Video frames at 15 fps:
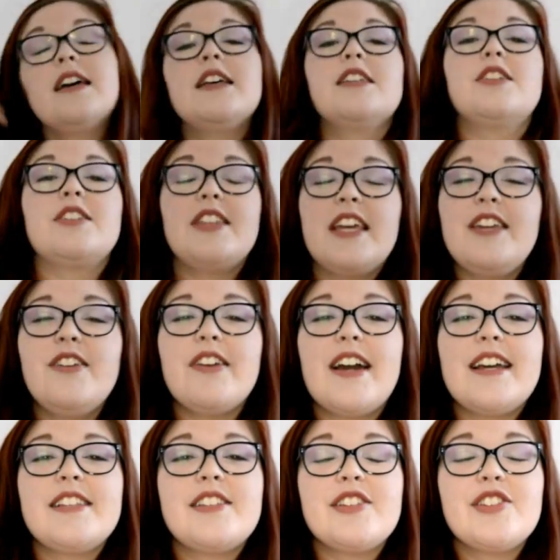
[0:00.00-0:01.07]
So thank you
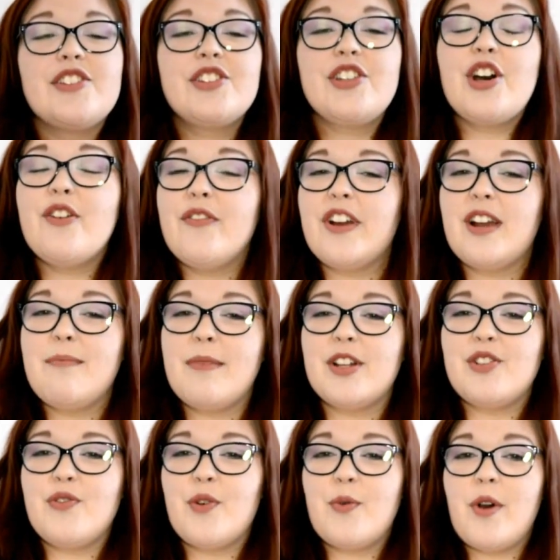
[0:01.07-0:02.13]
guys so very much
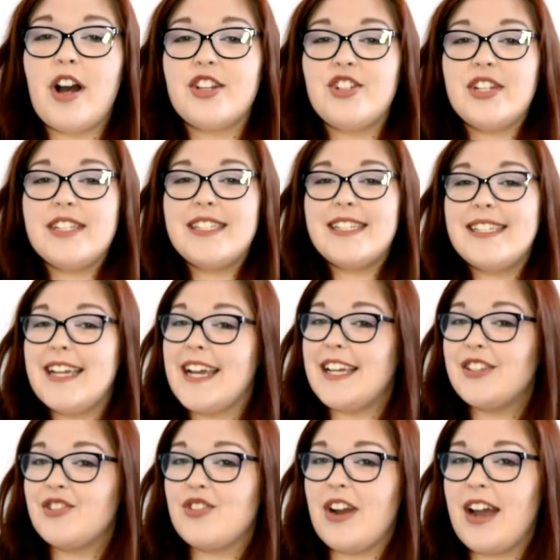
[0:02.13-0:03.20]
for watching
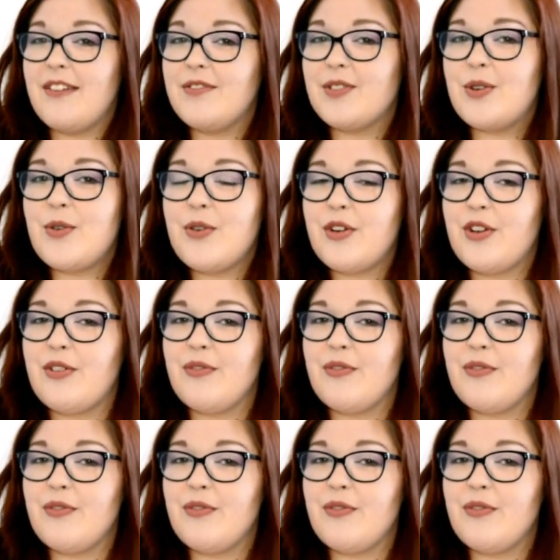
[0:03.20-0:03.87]
today's Craft Corner